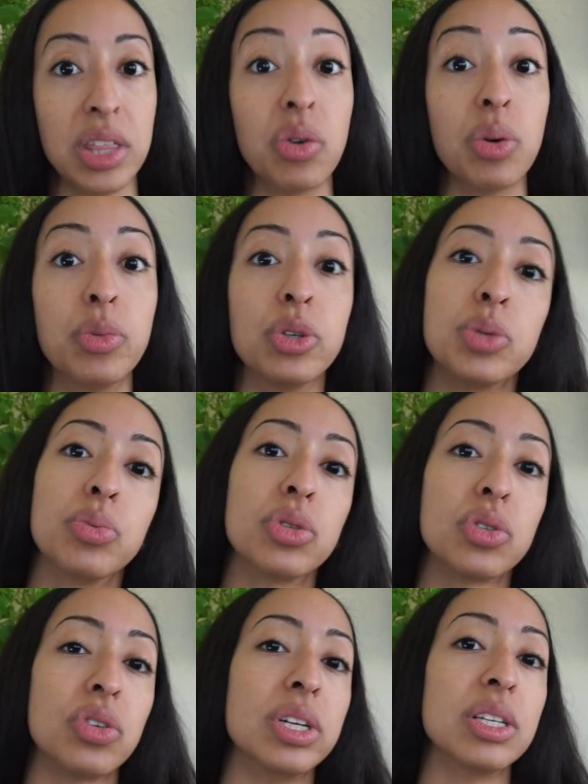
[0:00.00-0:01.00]
There were multiple
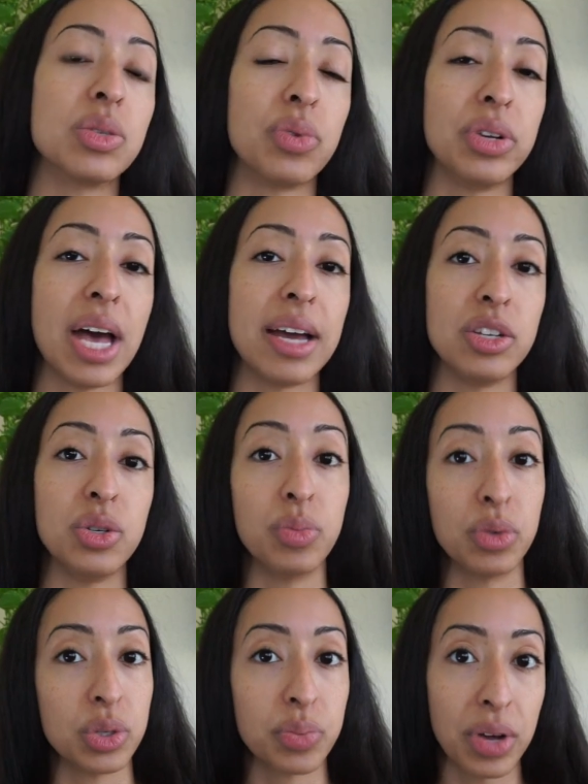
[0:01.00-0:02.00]
screens where you had to do
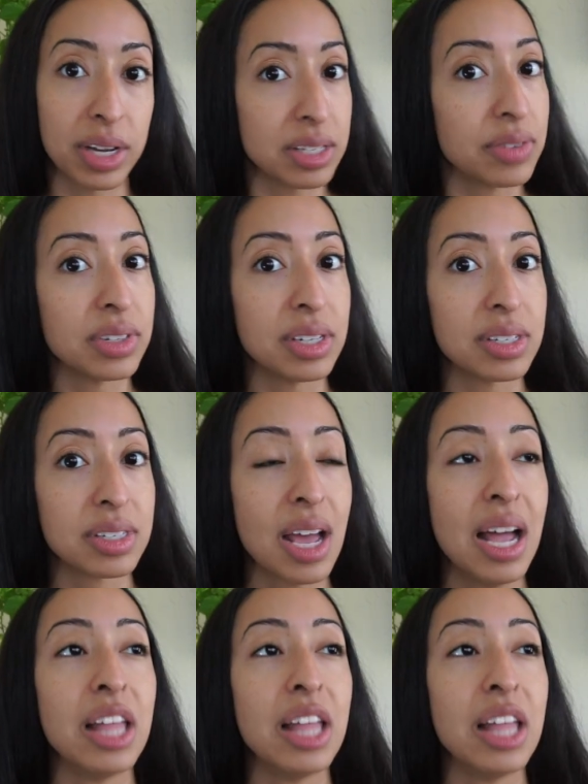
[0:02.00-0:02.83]
multiple activities.